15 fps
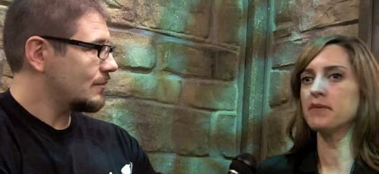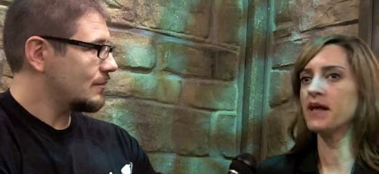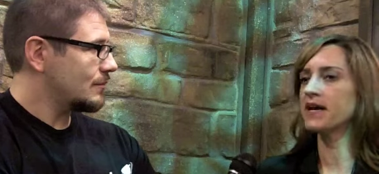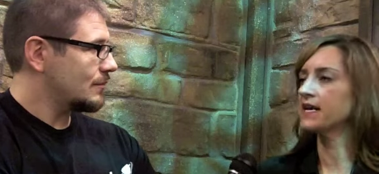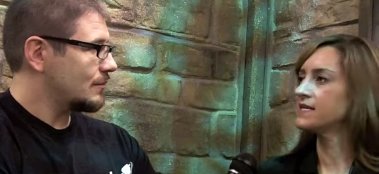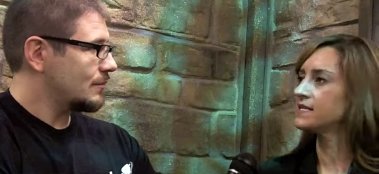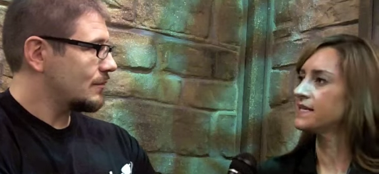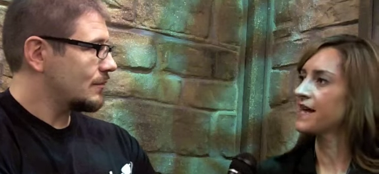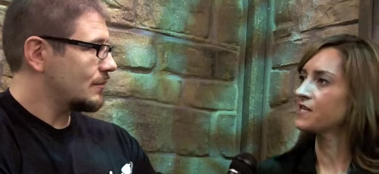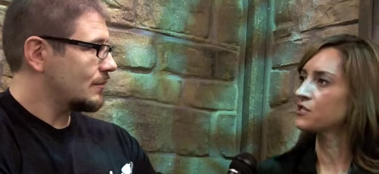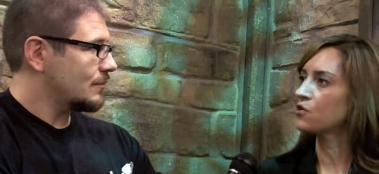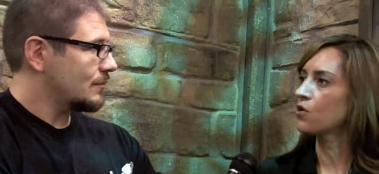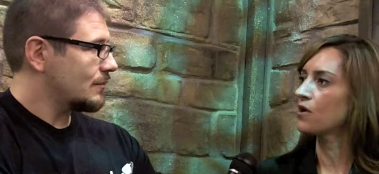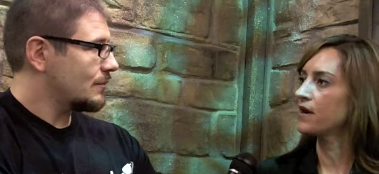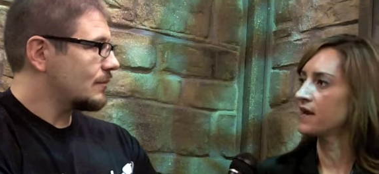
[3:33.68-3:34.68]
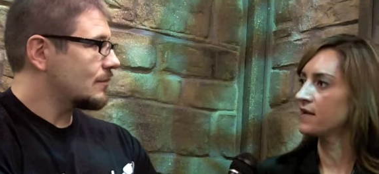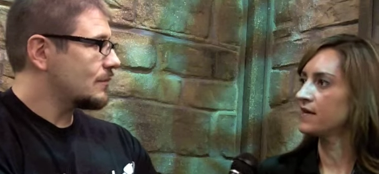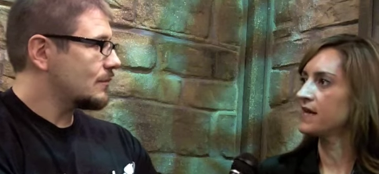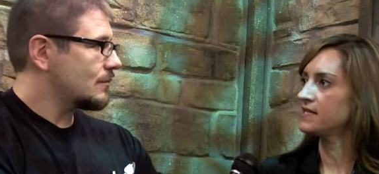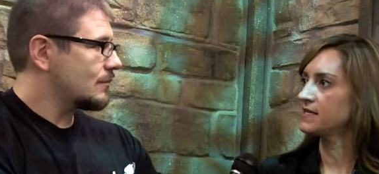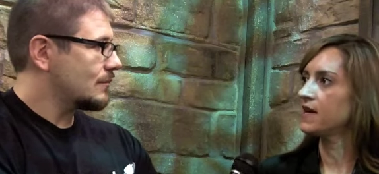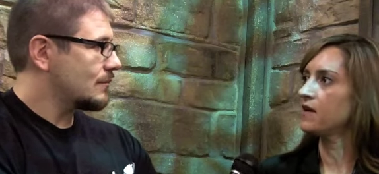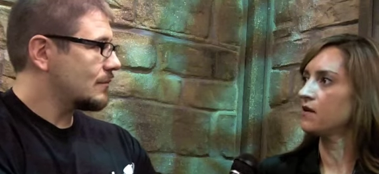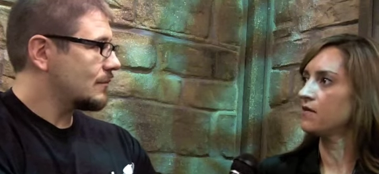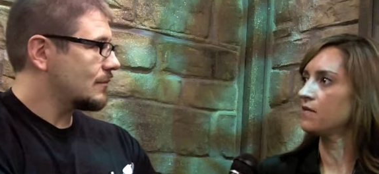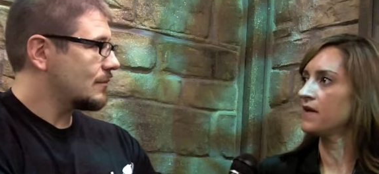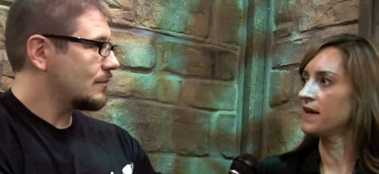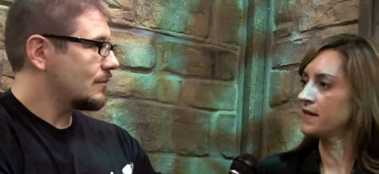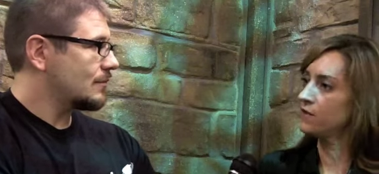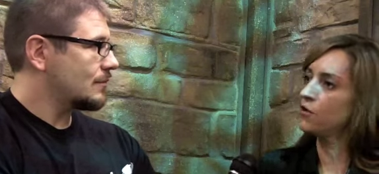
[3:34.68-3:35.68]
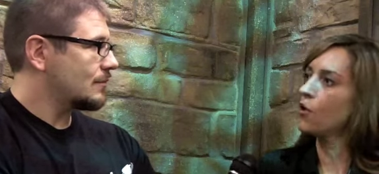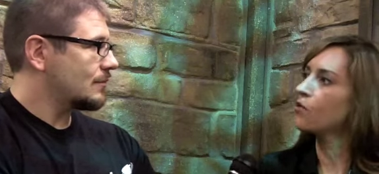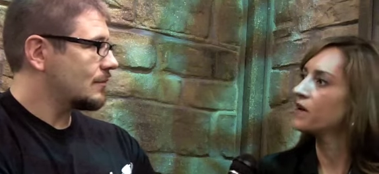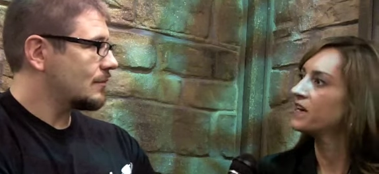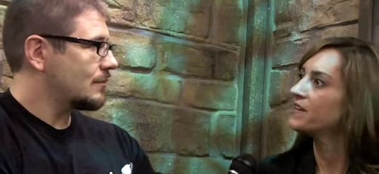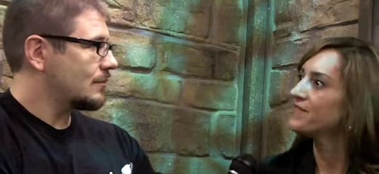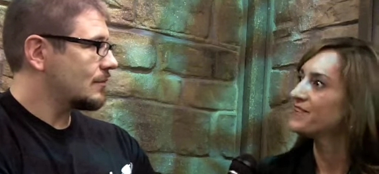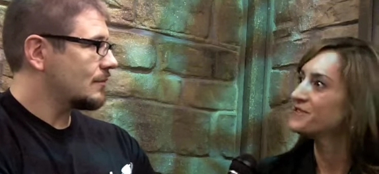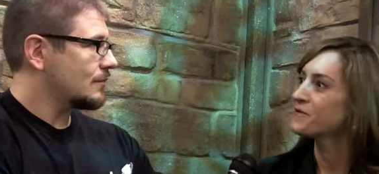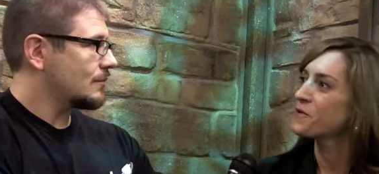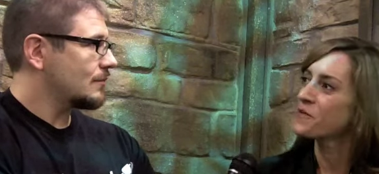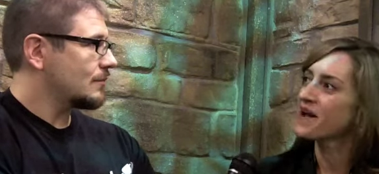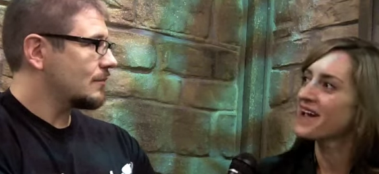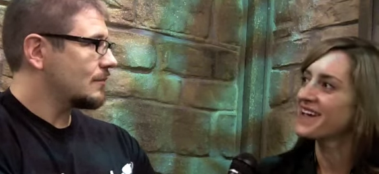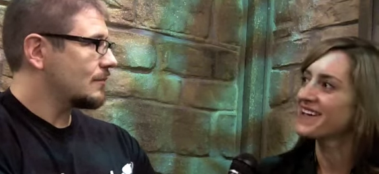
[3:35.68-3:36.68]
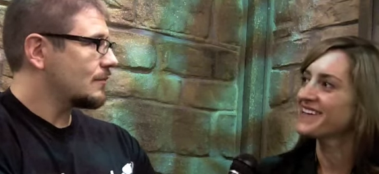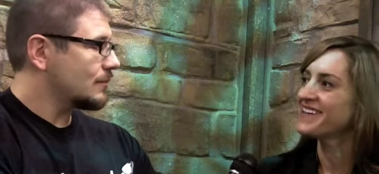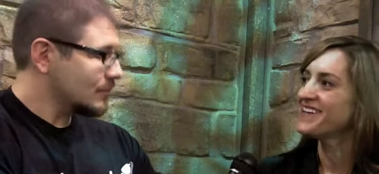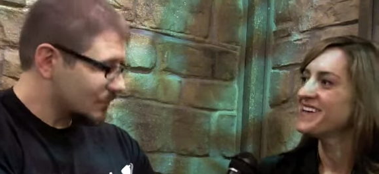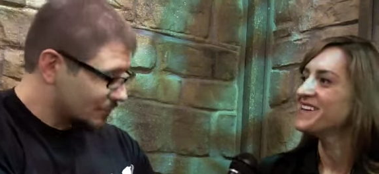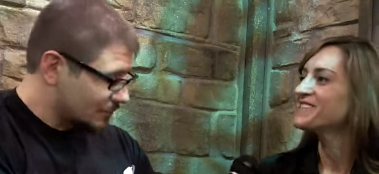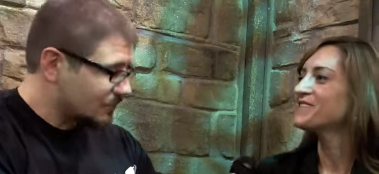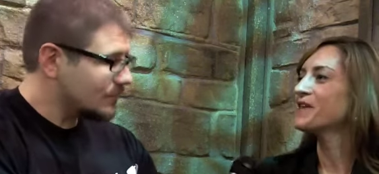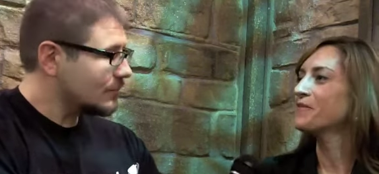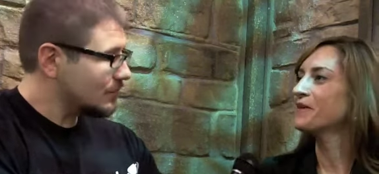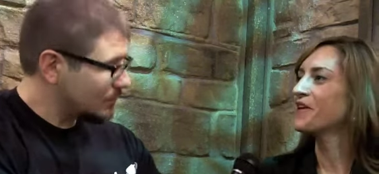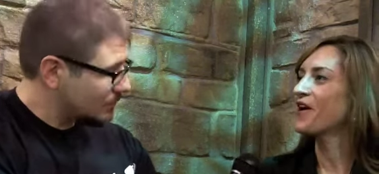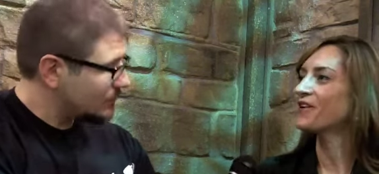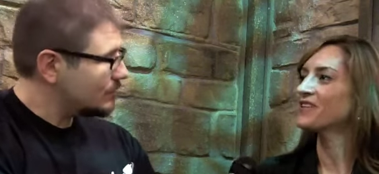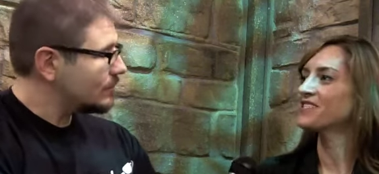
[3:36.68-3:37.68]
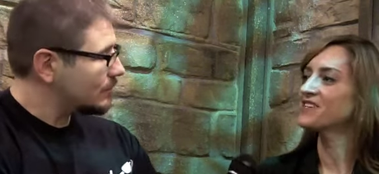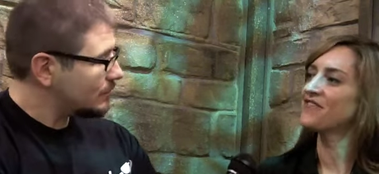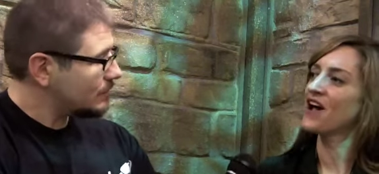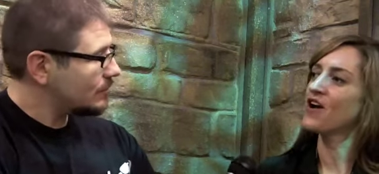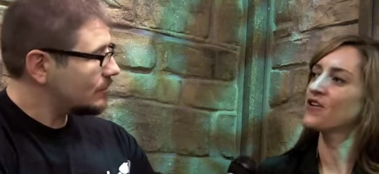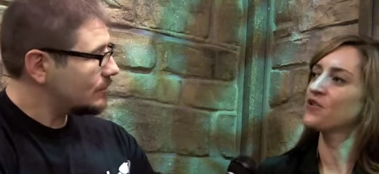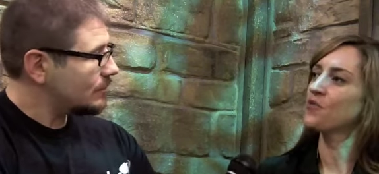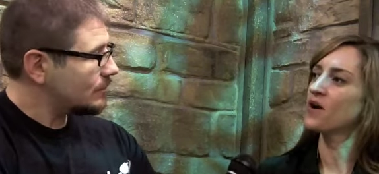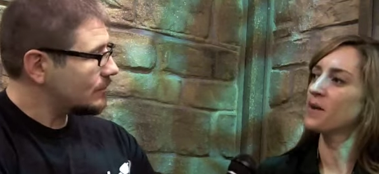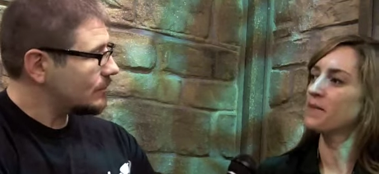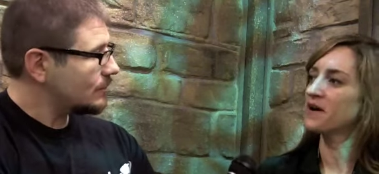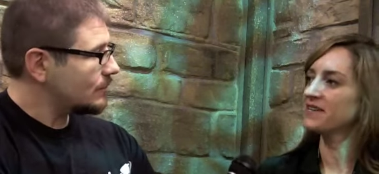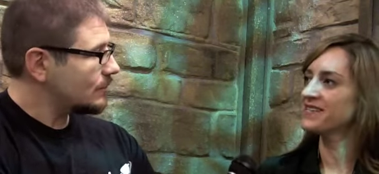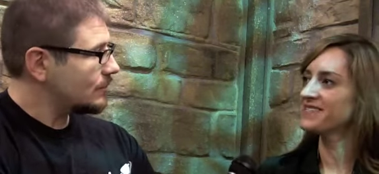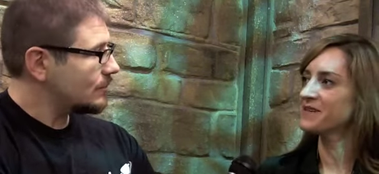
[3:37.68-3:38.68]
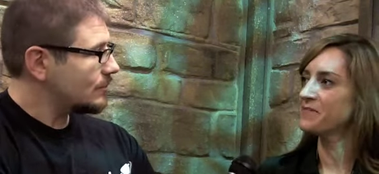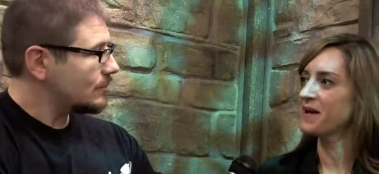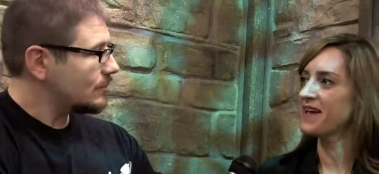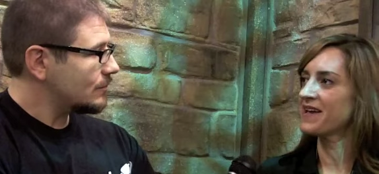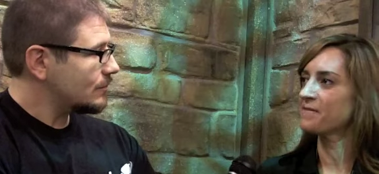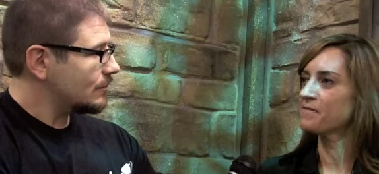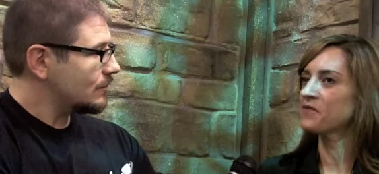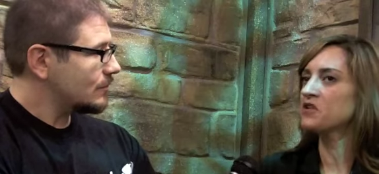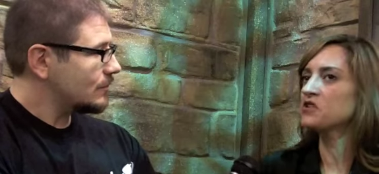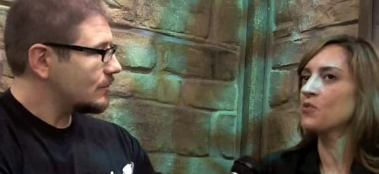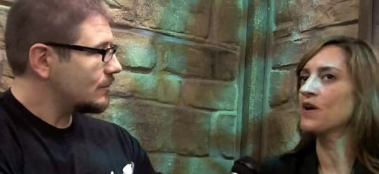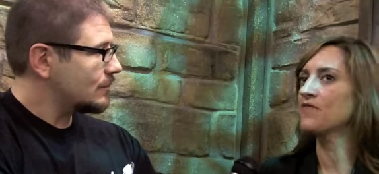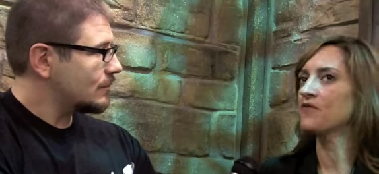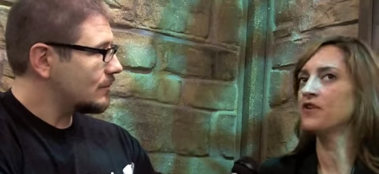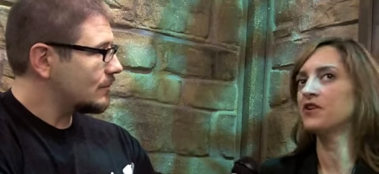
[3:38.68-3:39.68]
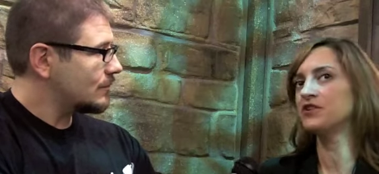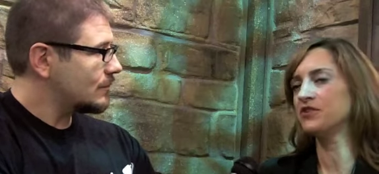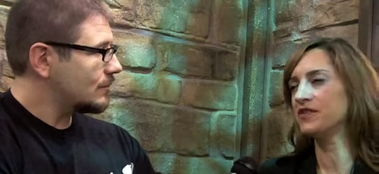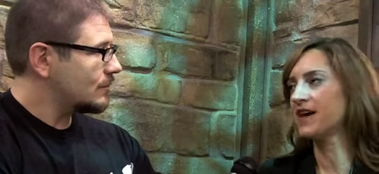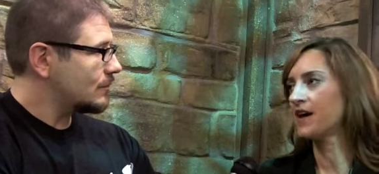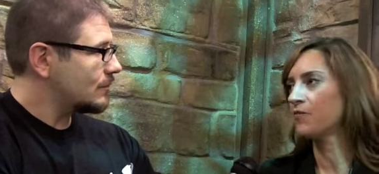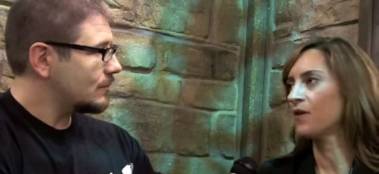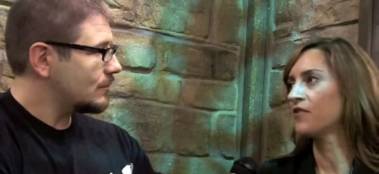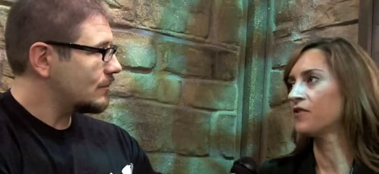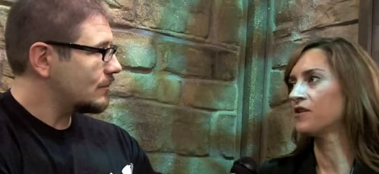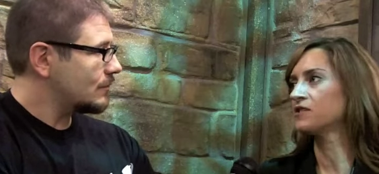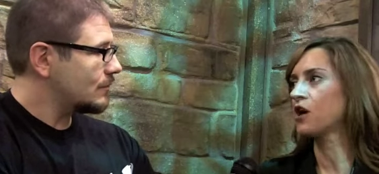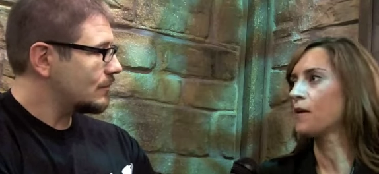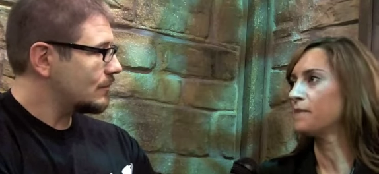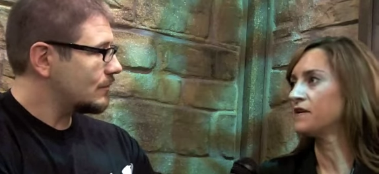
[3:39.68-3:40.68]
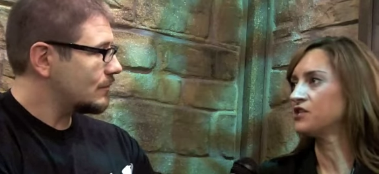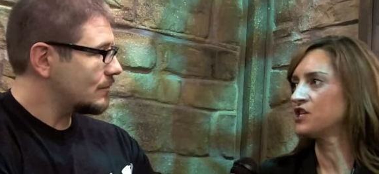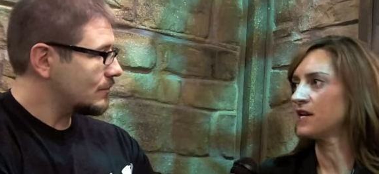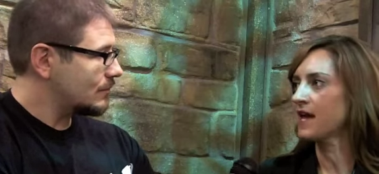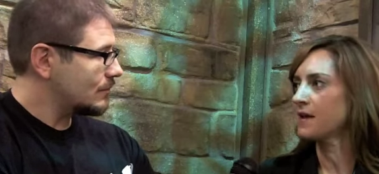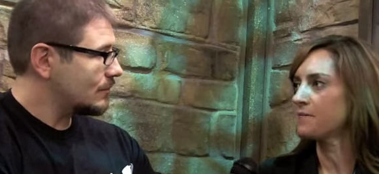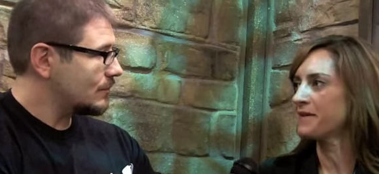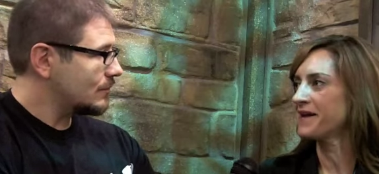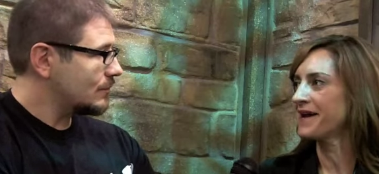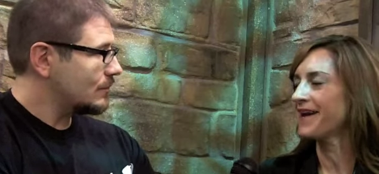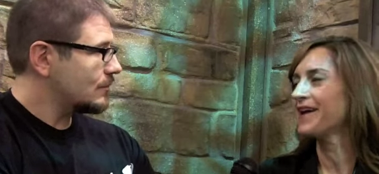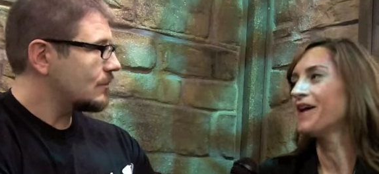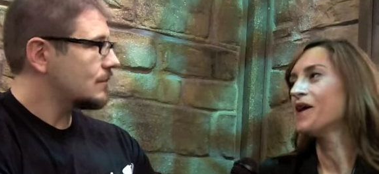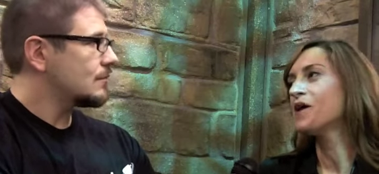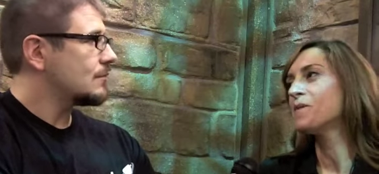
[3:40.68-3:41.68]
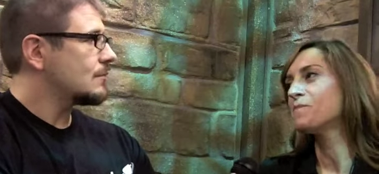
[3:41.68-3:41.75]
Speaker 1: plug into that story and, and tell in their own individual way so that regardless of of how you want to participate, there's a way for you to do that, whether it's RPG gameplay,